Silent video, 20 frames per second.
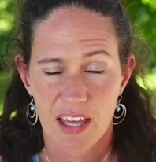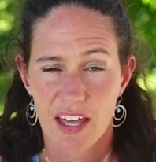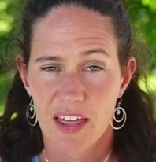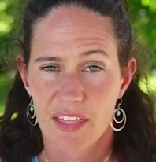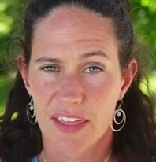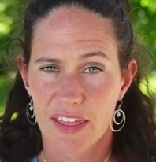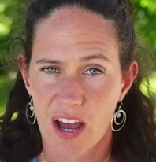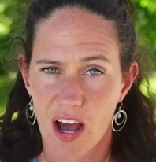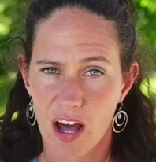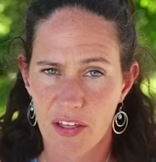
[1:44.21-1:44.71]

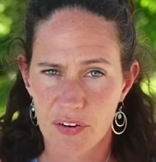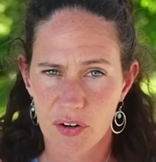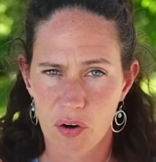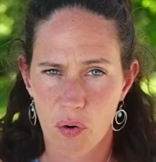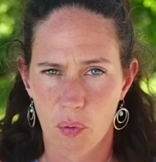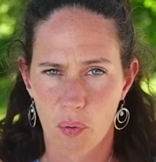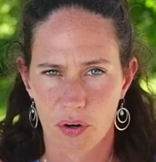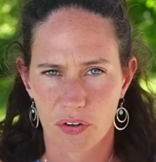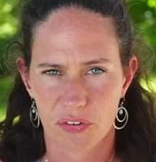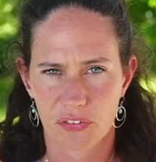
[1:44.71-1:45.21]
The other
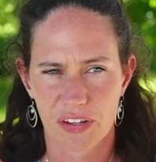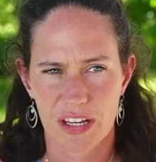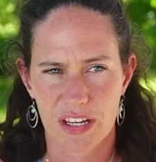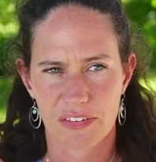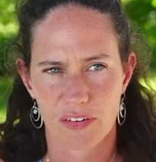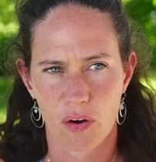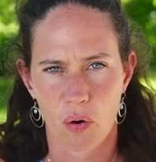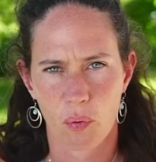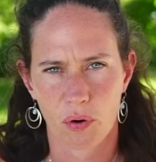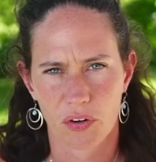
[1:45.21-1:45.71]
horse is a
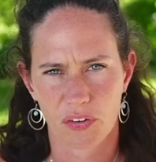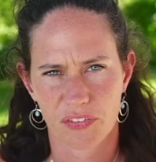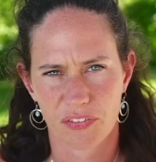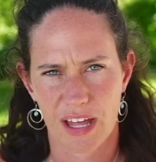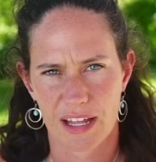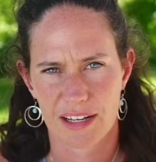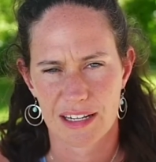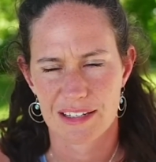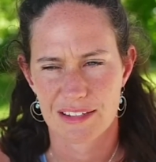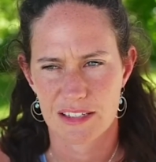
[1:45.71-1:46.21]
horse
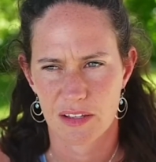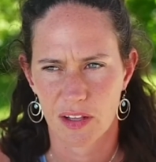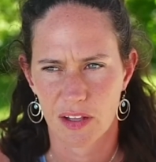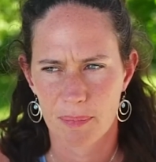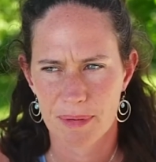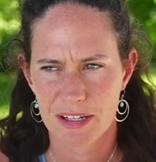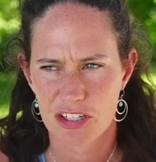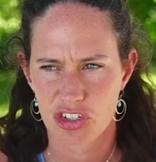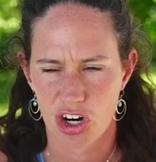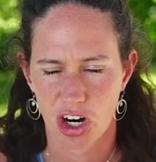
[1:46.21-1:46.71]
that is a little
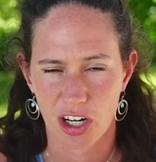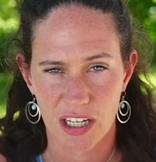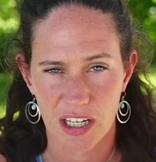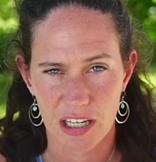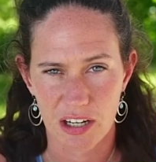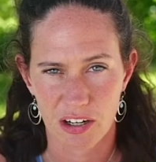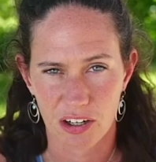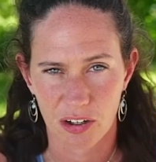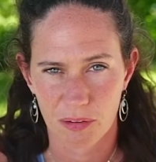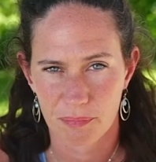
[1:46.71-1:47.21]
bit
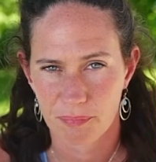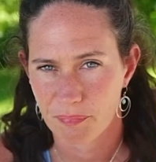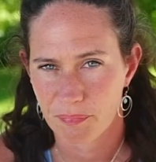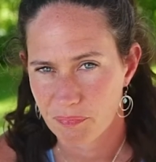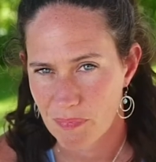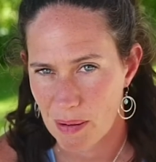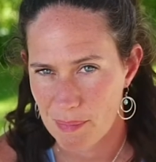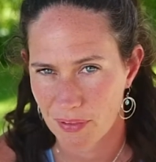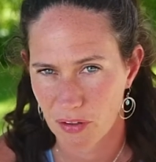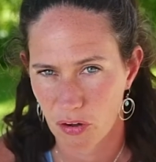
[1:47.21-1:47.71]
chunkier,
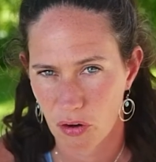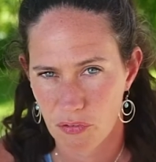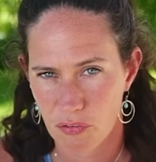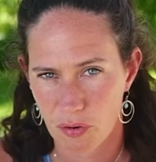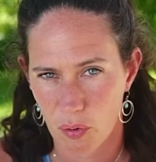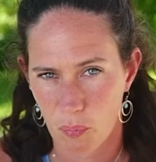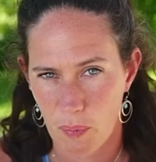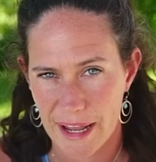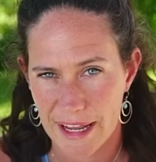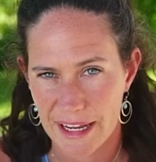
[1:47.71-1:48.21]
maybe a little
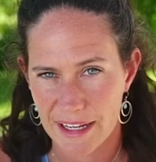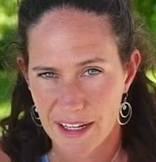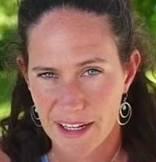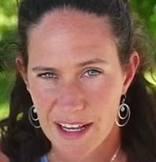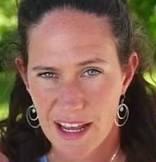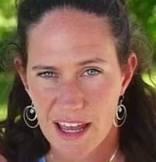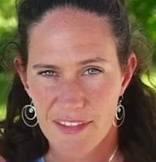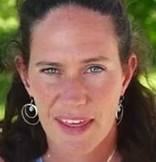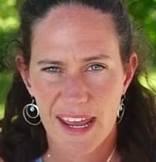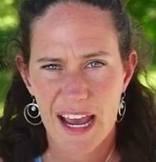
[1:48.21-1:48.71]
overweight.
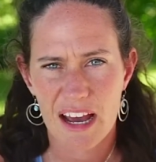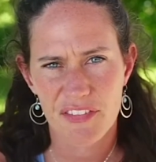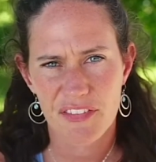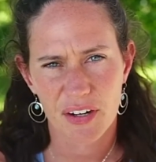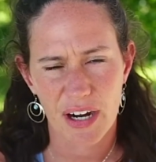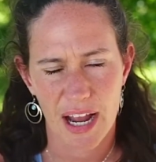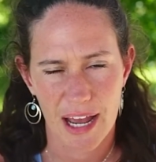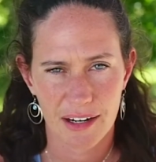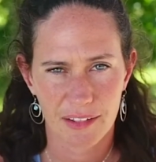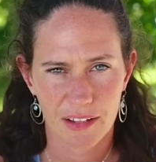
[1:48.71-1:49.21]
They have their
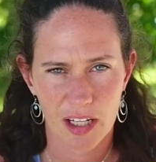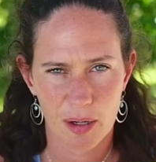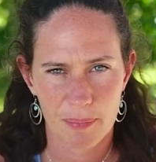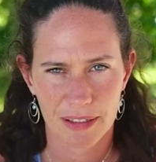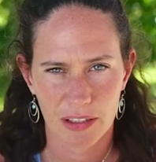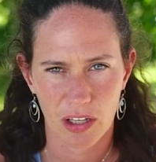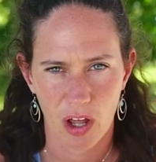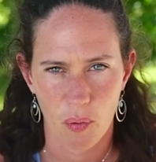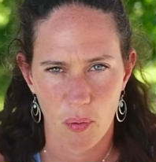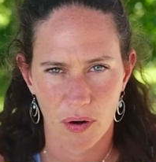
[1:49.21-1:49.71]
head a little bit
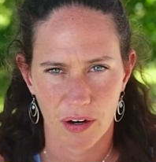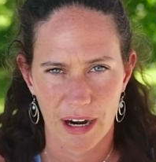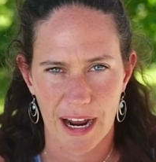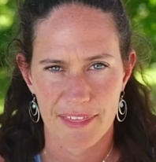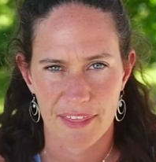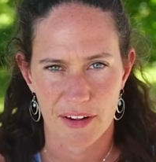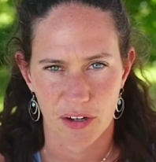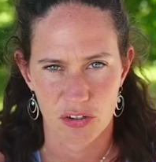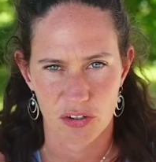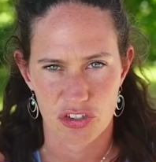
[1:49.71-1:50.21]
lower and
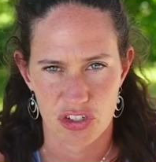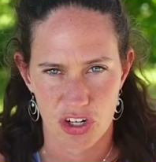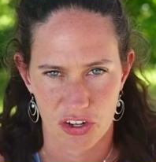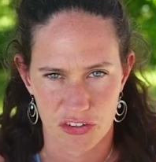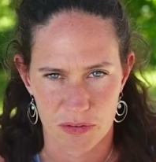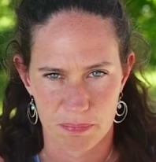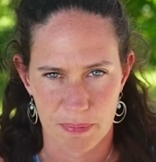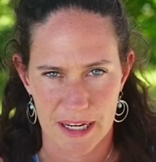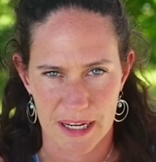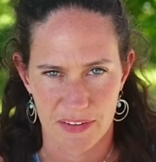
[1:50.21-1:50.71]
they're just
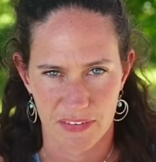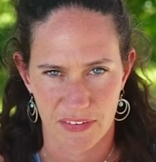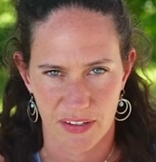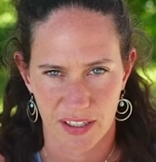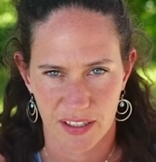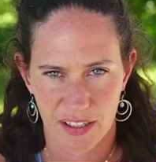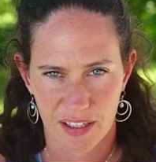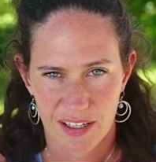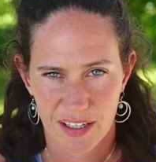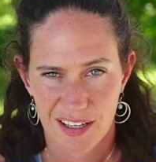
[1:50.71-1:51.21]
pacing.
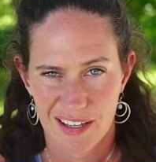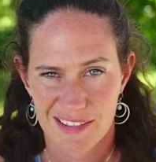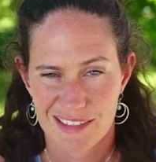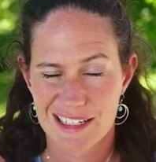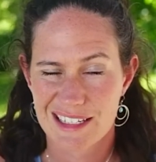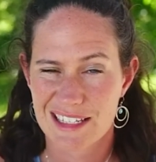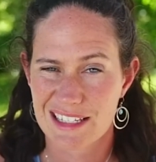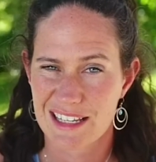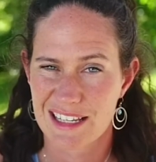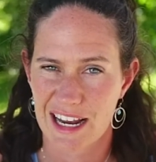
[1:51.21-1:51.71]
This
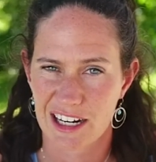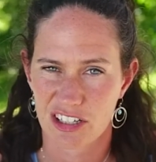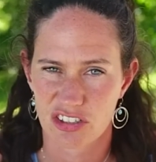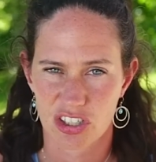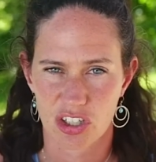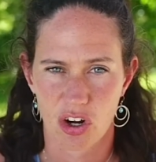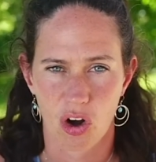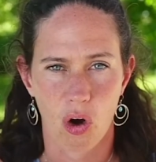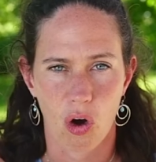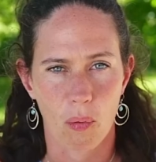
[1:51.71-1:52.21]
is actually
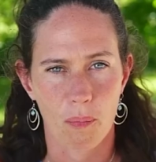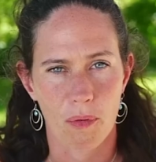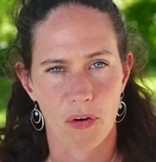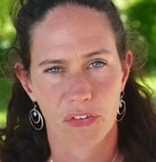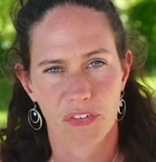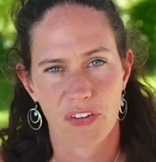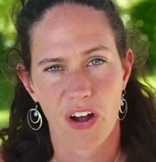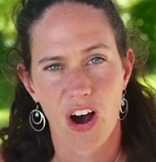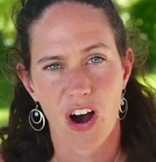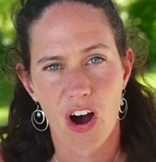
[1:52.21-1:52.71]

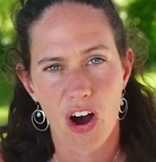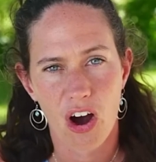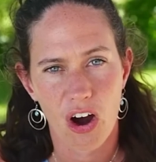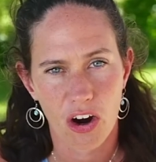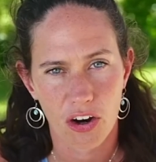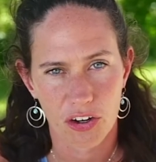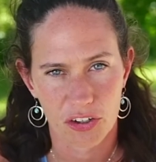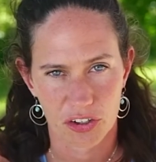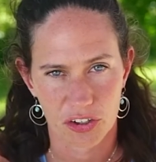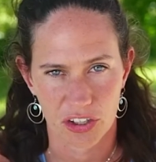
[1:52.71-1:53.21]
almost a
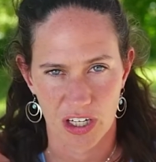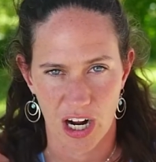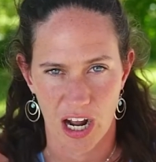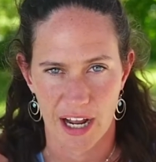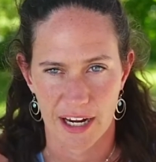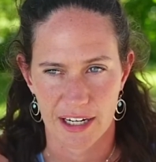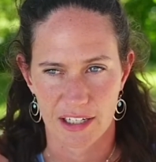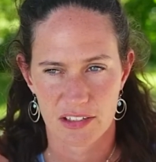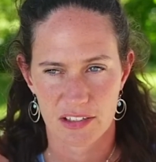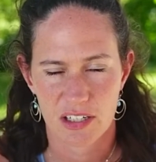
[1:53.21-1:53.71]
harder kind.